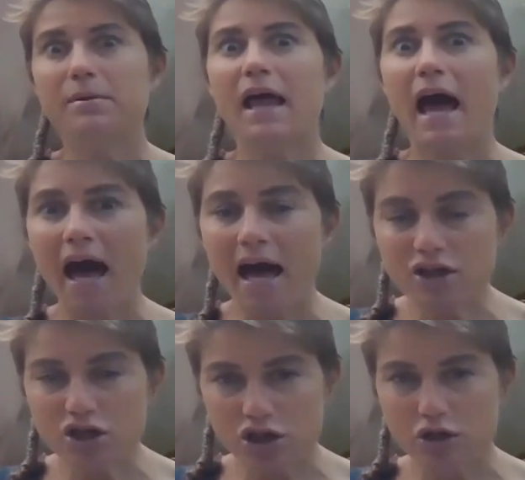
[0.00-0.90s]

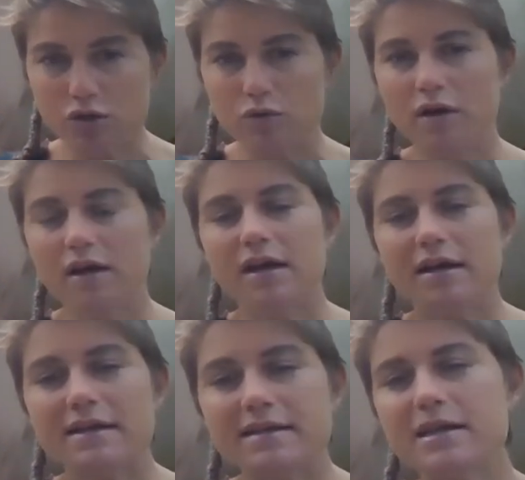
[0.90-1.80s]
blind you,
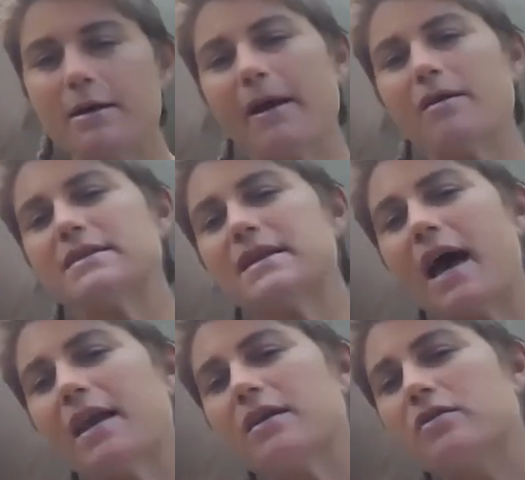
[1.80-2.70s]
step
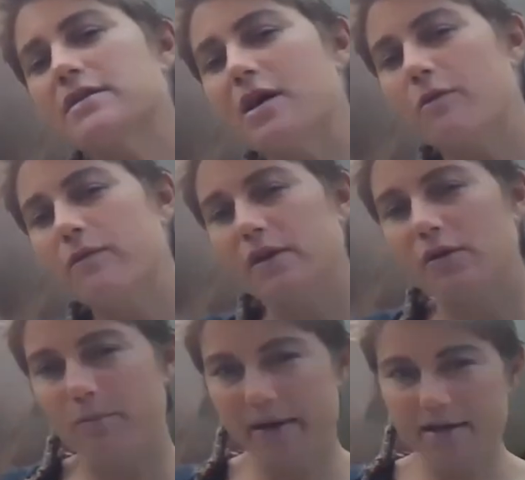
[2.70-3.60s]
outside of yourself a
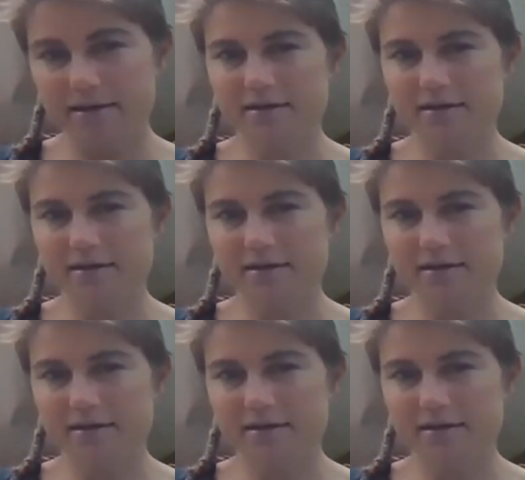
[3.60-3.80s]
little bit.